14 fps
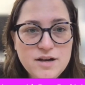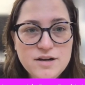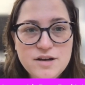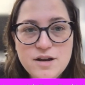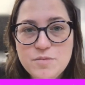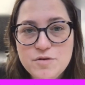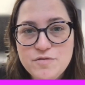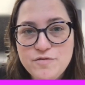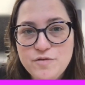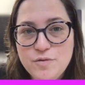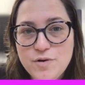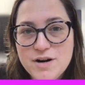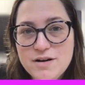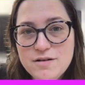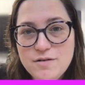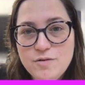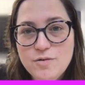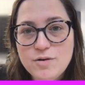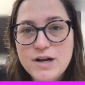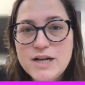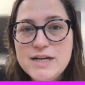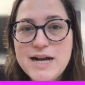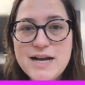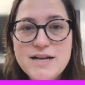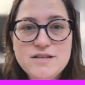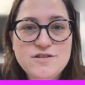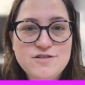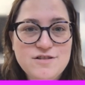Number four,
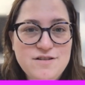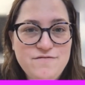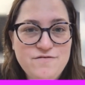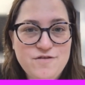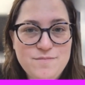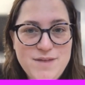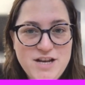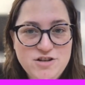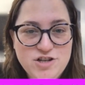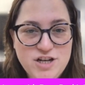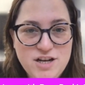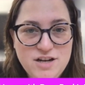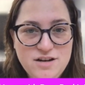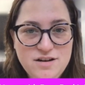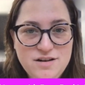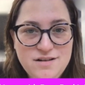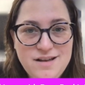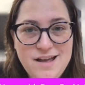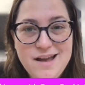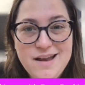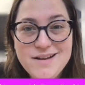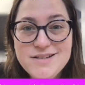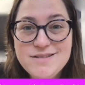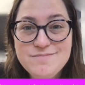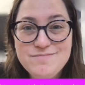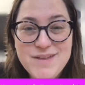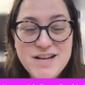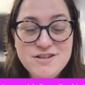organize your information and
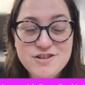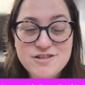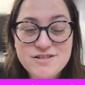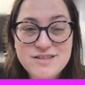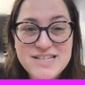make sure it's